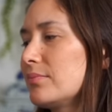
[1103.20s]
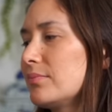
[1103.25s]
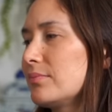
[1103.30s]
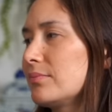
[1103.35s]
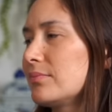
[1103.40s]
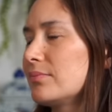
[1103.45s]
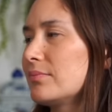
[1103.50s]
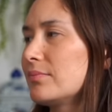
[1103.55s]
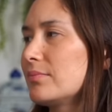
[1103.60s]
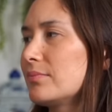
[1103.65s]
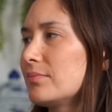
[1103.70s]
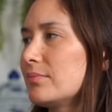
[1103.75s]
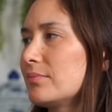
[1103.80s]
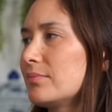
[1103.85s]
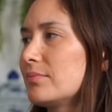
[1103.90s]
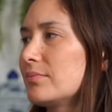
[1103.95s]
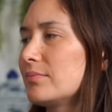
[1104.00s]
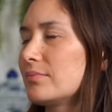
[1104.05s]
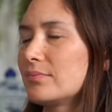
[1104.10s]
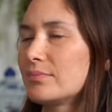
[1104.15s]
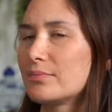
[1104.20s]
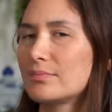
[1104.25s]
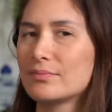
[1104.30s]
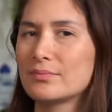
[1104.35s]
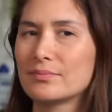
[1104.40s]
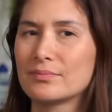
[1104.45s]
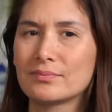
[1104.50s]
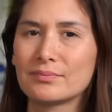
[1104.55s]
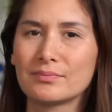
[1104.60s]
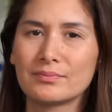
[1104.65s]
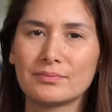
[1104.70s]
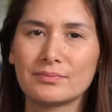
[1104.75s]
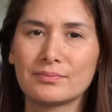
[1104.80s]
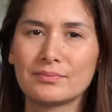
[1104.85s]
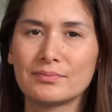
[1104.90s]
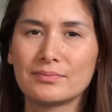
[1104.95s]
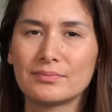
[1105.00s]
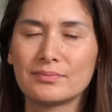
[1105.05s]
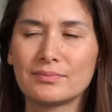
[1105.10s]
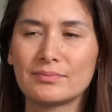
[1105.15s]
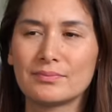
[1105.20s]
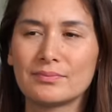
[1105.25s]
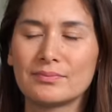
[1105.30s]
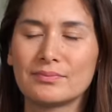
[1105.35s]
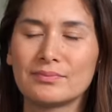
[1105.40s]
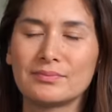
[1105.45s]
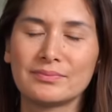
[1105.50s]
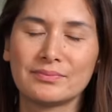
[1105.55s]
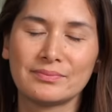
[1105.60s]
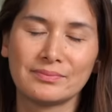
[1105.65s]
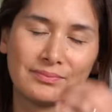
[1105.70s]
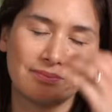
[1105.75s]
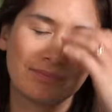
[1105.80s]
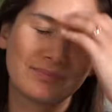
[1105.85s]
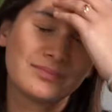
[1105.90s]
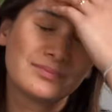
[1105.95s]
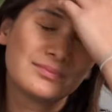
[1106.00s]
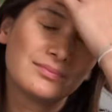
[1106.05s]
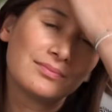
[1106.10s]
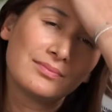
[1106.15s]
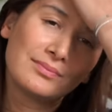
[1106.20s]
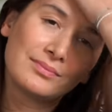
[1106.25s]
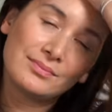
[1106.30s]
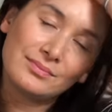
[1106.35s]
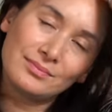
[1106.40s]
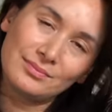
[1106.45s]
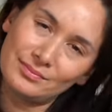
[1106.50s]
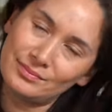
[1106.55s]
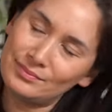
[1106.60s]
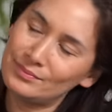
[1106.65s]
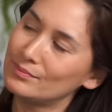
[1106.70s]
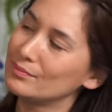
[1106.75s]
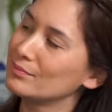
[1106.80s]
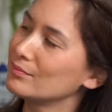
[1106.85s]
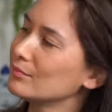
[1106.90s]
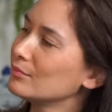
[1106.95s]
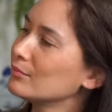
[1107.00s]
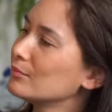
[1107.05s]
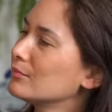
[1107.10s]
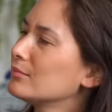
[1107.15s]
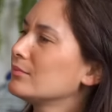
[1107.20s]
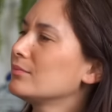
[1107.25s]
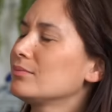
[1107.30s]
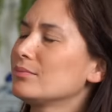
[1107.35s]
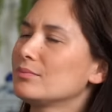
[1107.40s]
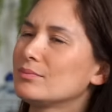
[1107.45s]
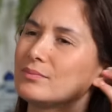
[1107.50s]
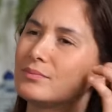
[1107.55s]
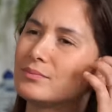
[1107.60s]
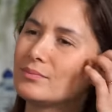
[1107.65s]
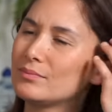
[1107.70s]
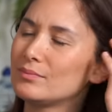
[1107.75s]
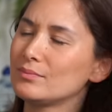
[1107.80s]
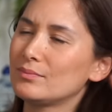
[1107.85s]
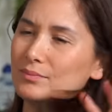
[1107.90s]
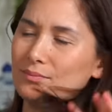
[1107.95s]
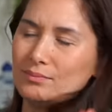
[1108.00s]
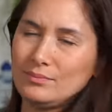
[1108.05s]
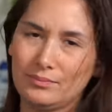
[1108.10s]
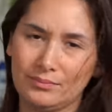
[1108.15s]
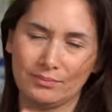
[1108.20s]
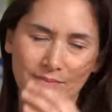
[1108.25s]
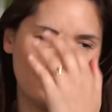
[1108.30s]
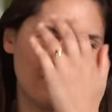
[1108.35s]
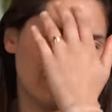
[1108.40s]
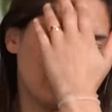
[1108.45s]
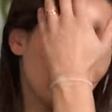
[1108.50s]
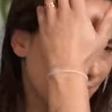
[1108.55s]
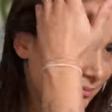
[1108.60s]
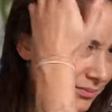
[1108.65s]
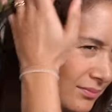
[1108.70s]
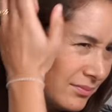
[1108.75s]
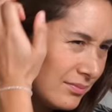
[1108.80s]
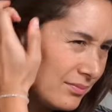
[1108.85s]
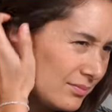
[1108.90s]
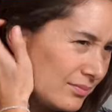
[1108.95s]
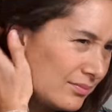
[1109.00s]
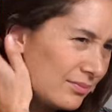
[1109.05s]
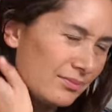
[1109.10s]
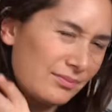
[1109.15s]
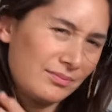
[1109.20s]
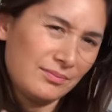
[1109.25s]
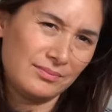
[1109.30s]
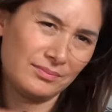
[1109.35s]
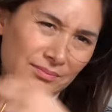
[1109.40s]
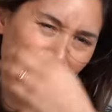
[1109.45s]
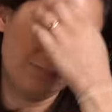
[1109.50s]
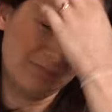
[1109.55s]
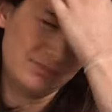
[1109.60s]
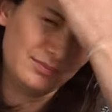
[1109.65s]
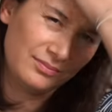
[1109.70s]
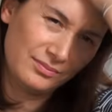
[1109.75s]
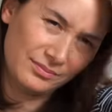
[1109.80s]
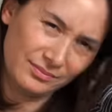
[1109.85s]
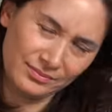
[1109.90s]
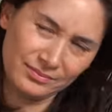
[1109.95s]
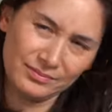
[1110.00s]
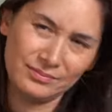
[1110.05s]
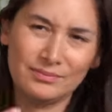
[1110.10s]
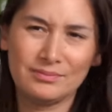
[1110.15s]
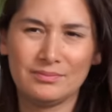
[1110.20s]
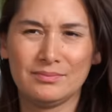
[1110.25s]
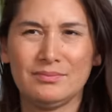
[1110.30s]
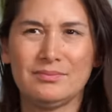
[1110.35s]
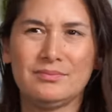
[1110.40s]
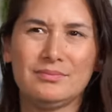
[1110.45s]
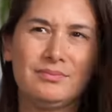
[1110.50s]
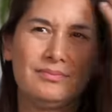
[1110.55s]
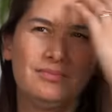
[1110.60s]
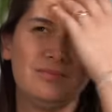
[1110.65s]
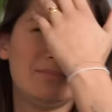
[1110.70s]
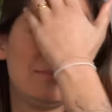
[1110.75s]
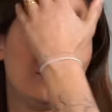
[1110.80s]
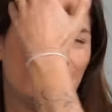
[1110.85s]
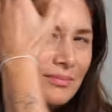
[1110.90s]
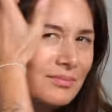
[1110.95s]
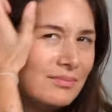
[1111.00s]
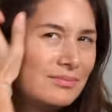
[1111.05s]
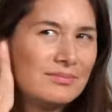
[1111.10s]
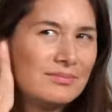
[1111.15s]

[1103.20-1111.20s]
No words are spoken by the person on screen.